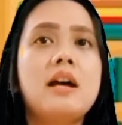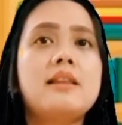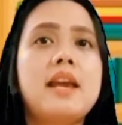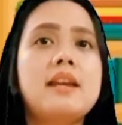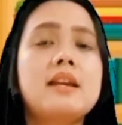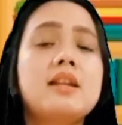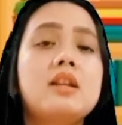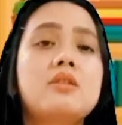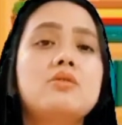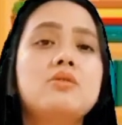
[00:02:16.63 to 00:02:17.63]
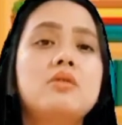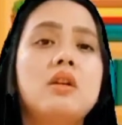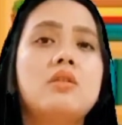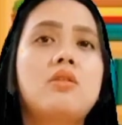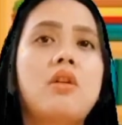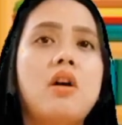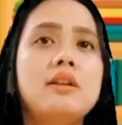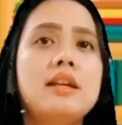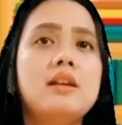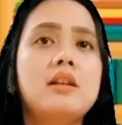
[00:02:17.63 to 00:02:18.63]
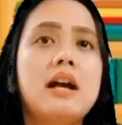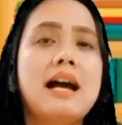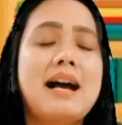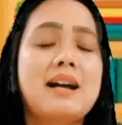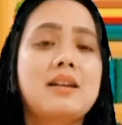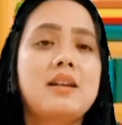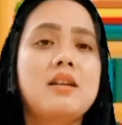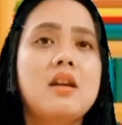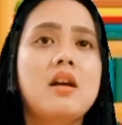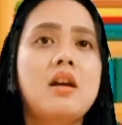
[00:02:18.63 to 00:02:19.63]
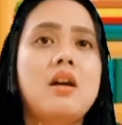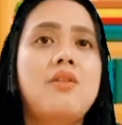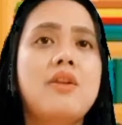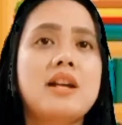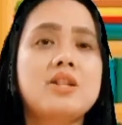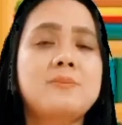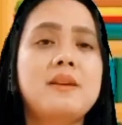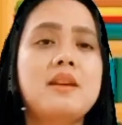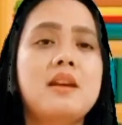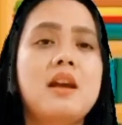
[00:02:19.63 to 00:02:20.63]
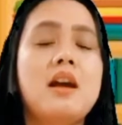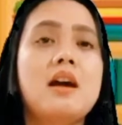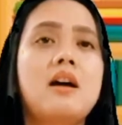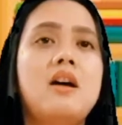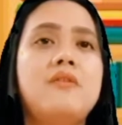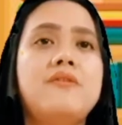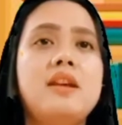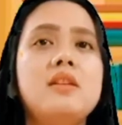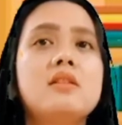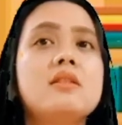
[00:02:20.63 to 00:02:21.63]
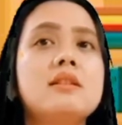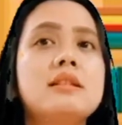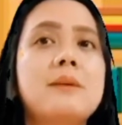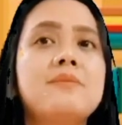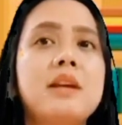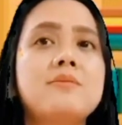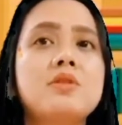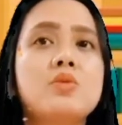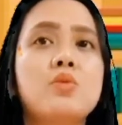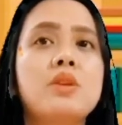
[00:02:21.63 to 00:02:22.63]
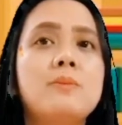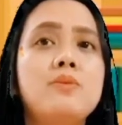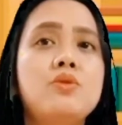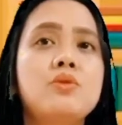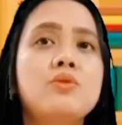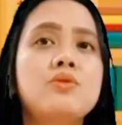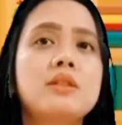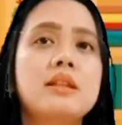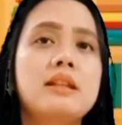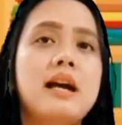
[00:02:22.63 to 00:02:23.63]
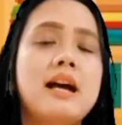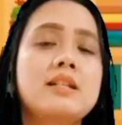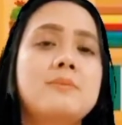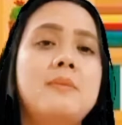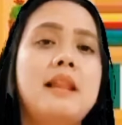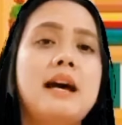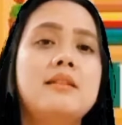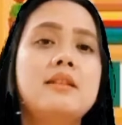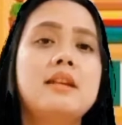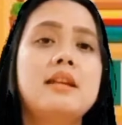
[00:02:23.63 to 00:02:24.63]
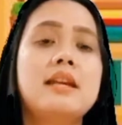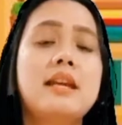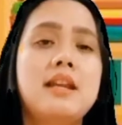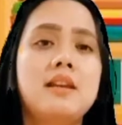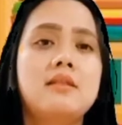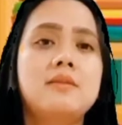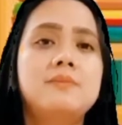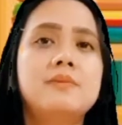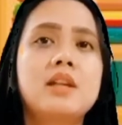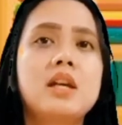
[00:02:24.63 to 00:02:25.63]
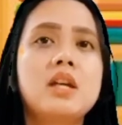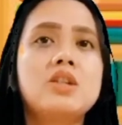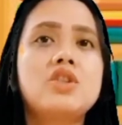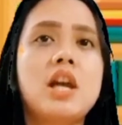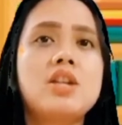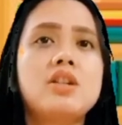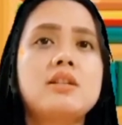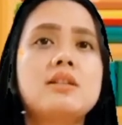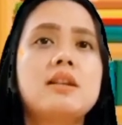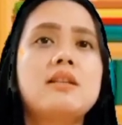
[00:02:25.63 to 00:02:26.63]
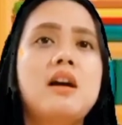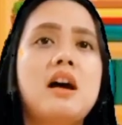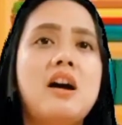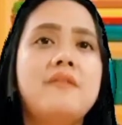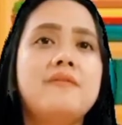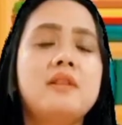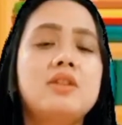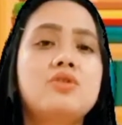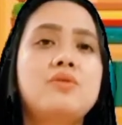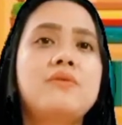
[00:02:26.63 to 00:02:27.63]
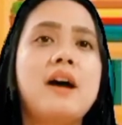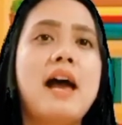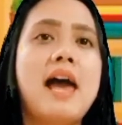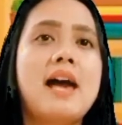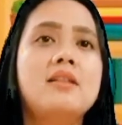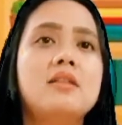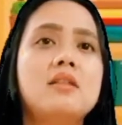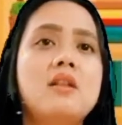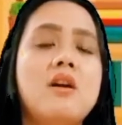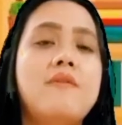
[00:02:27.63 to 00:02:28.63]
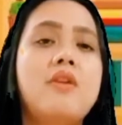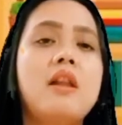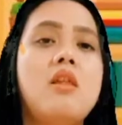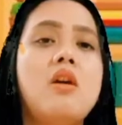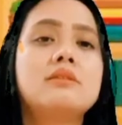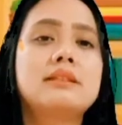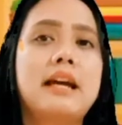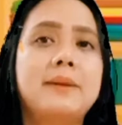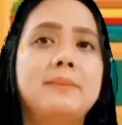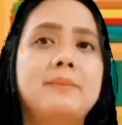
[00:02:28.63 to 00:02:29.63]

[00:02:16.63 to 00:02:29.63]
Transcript: they can include chronic hacking, raspy, coughing, sometimes with mucus that has blood in it, changes in the cough that you've had for a long time.